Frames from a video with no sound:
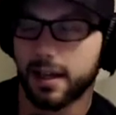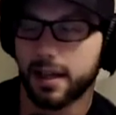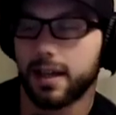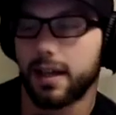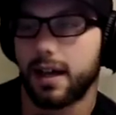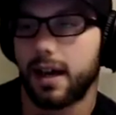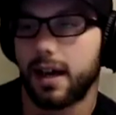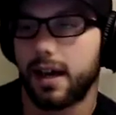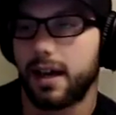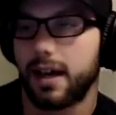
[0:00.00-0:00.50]

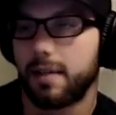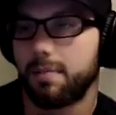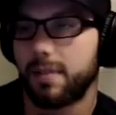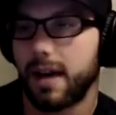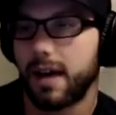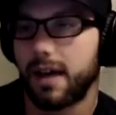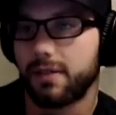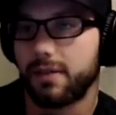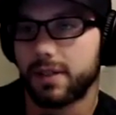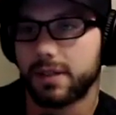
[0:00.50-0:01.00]

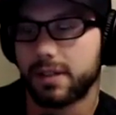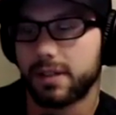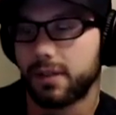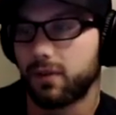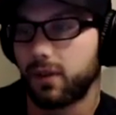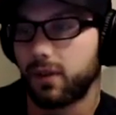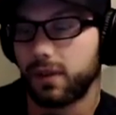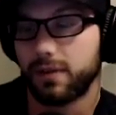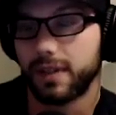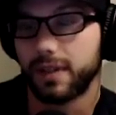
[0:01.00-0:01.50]
Obviously in
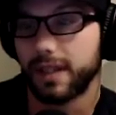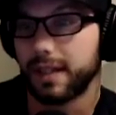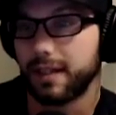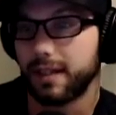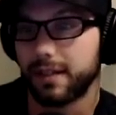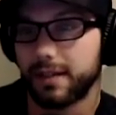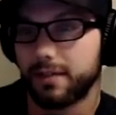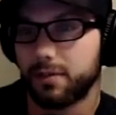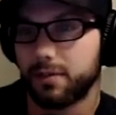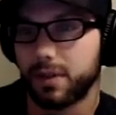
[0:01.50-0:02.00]

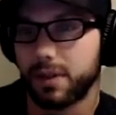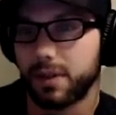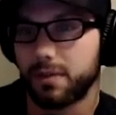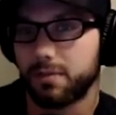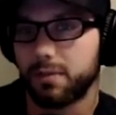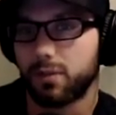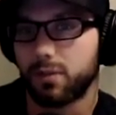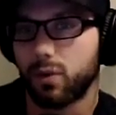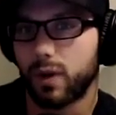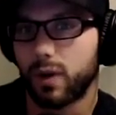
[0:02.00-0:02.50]
15 we
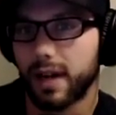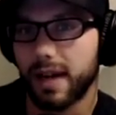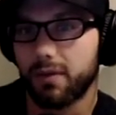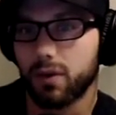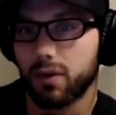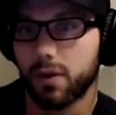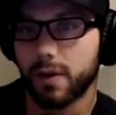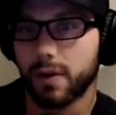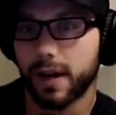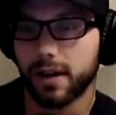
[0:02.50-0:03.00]
won
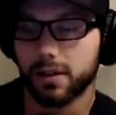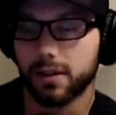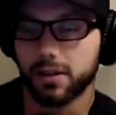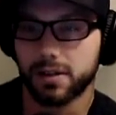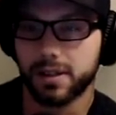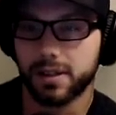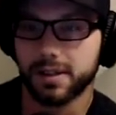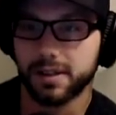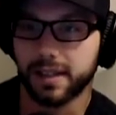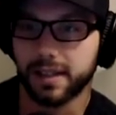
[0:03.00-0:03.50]
every regular
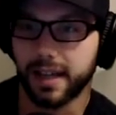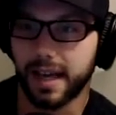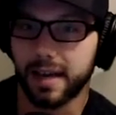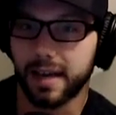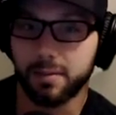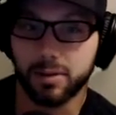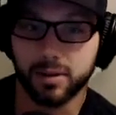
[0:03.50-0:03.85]
season game,